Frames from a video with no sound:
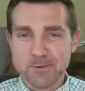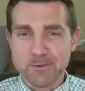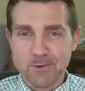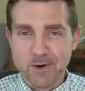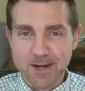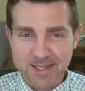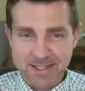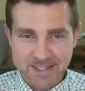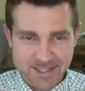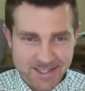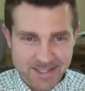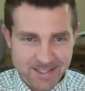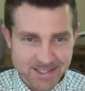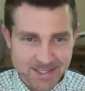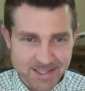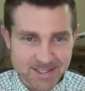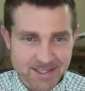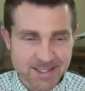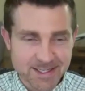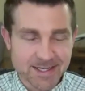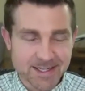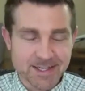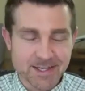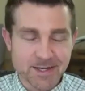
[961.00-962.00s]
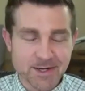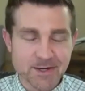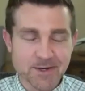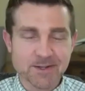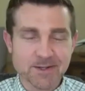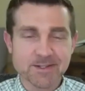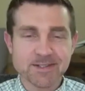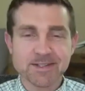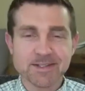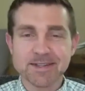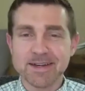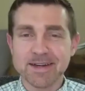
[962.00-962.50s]
we watch this in 10
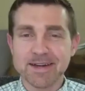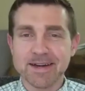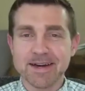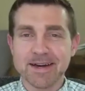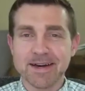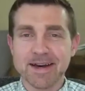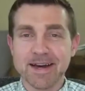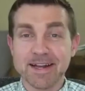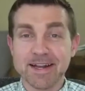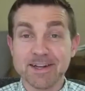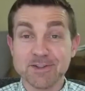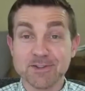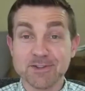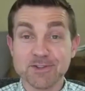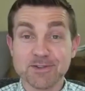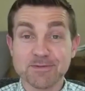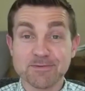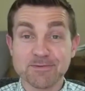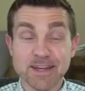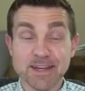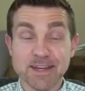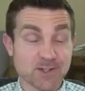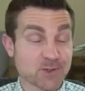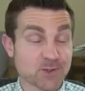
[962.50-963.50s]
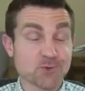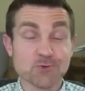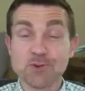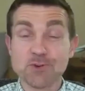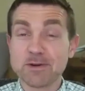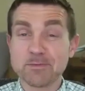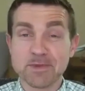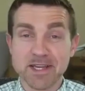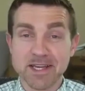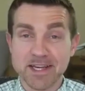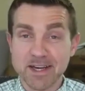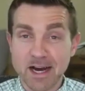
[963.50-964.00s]
years uh, and it's
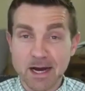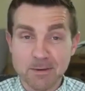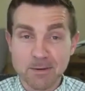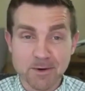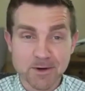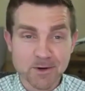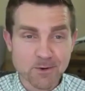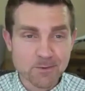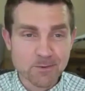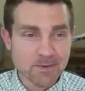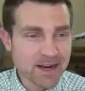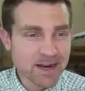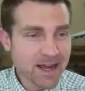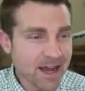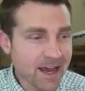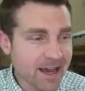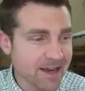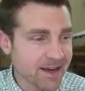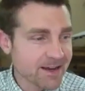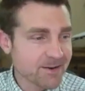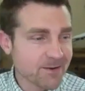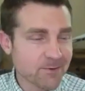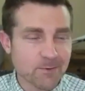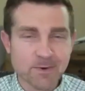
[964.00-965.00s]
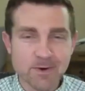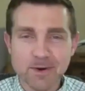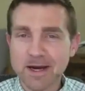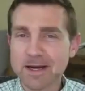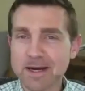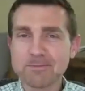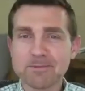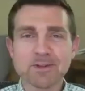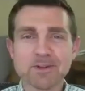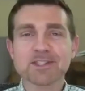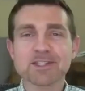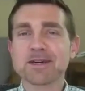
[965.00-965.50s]
extremely comical. But hey, we're
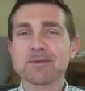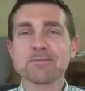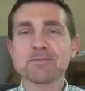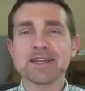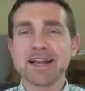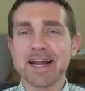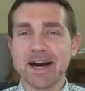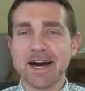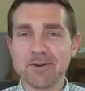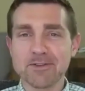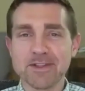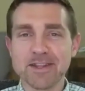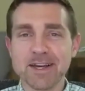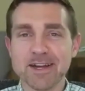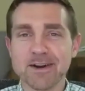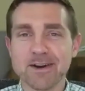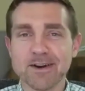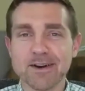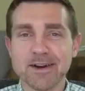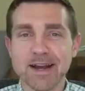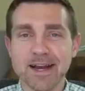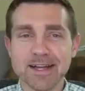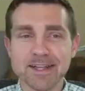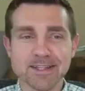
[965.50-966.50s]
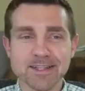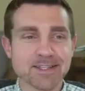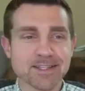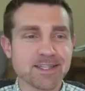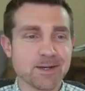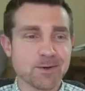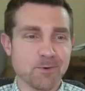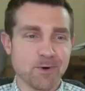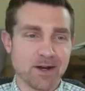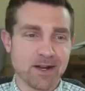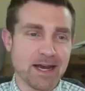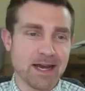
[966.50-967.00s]
going to put something out there and
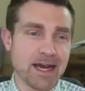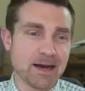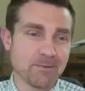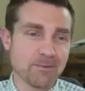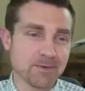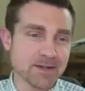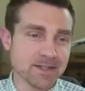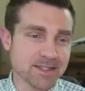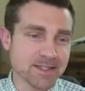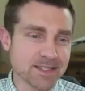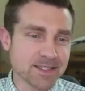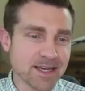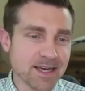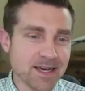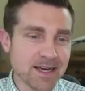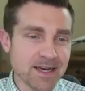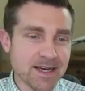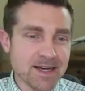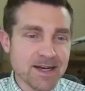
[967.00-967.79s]
see what happens.